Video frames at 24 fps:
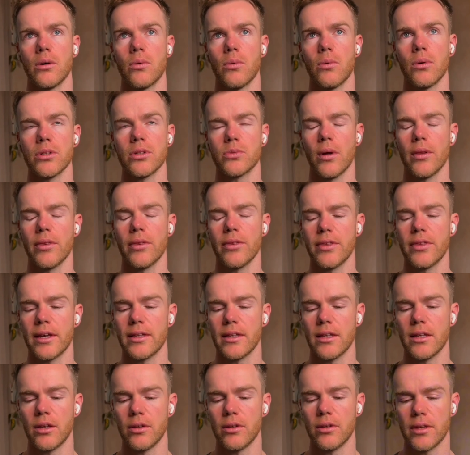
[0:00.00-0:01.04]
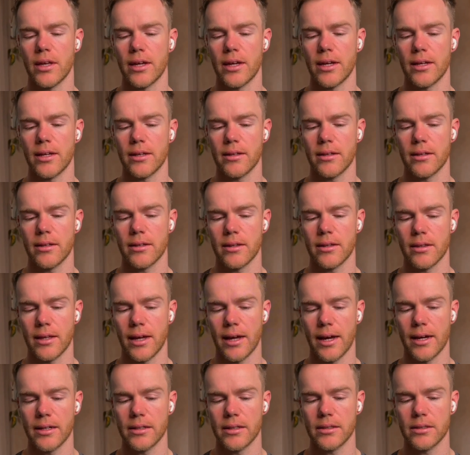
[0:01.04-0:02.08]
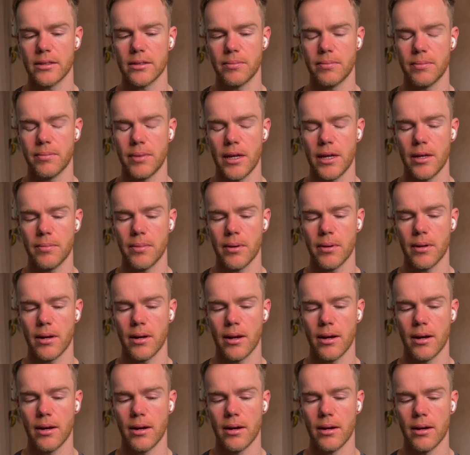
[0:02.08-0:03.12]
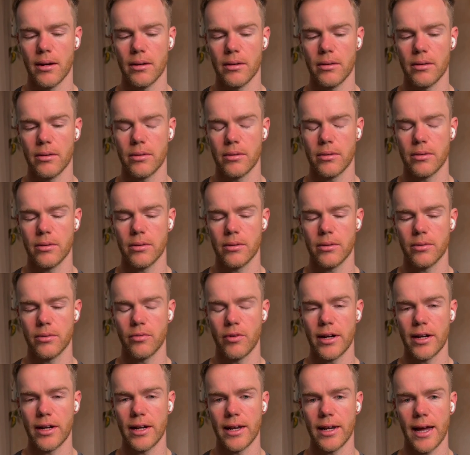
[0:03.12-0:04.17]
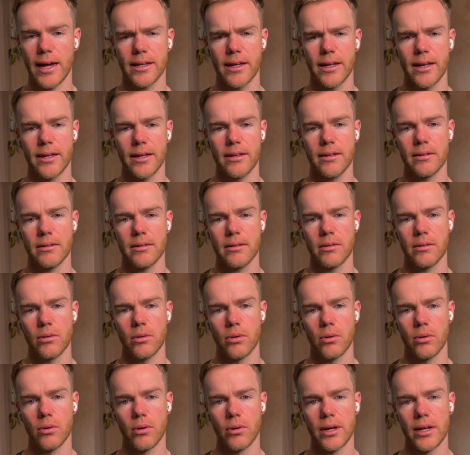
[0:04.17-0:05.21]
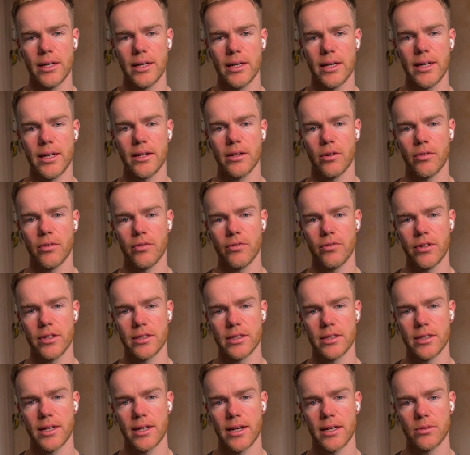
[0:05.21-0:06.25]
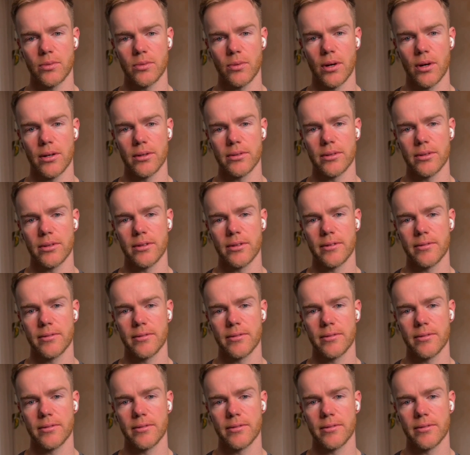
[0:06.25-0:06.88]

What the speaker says: What's one thing that you think that people are really lacking or in need of in today's world?